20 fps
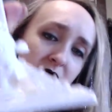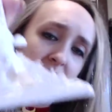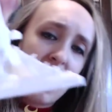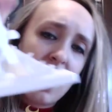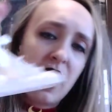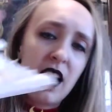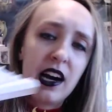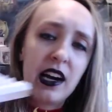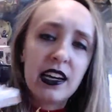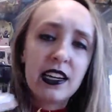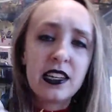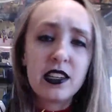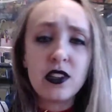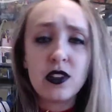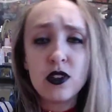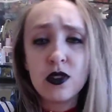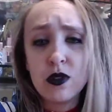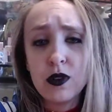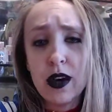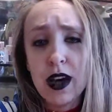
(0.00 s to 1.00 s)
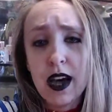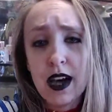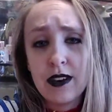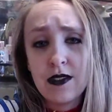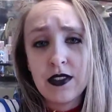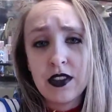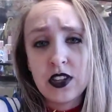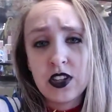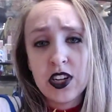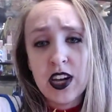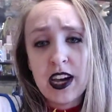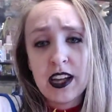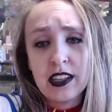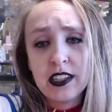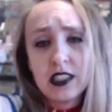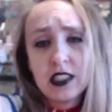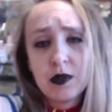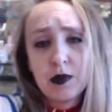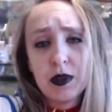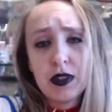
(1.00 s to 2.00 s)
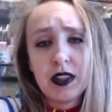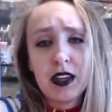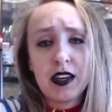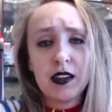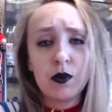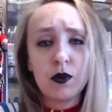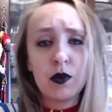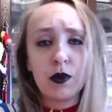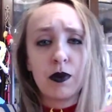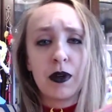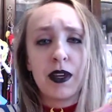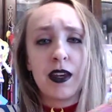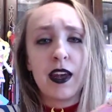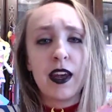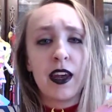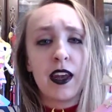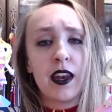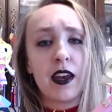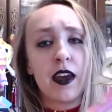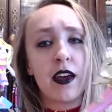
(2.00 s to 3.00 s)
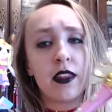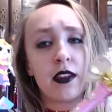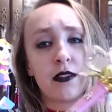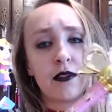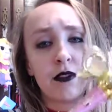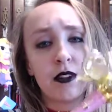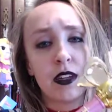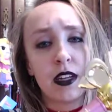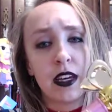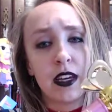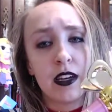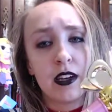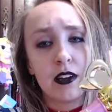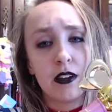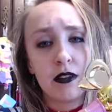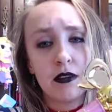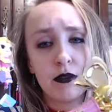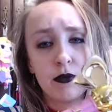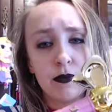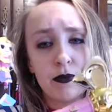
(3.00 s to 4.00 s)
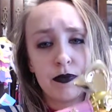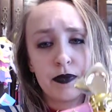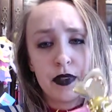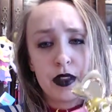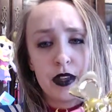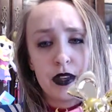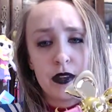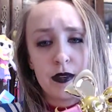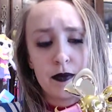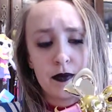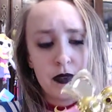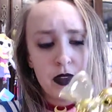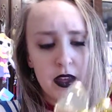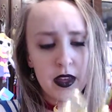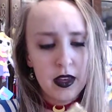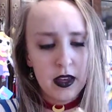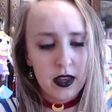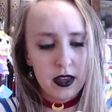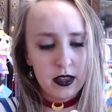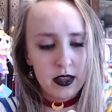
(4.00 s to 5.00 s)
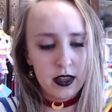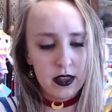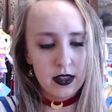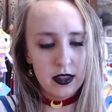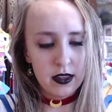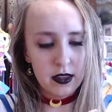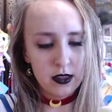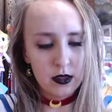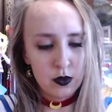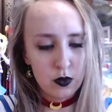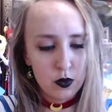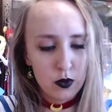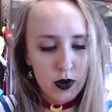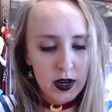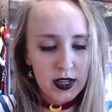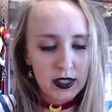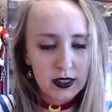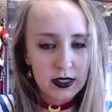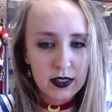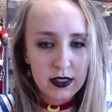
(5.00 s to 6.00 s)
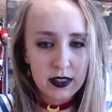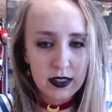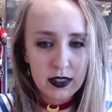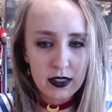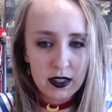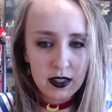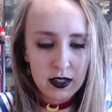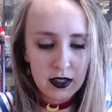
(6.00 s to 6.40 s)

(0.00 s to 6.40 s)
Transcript: I do have the chalice, but that will be another video. And then this rests.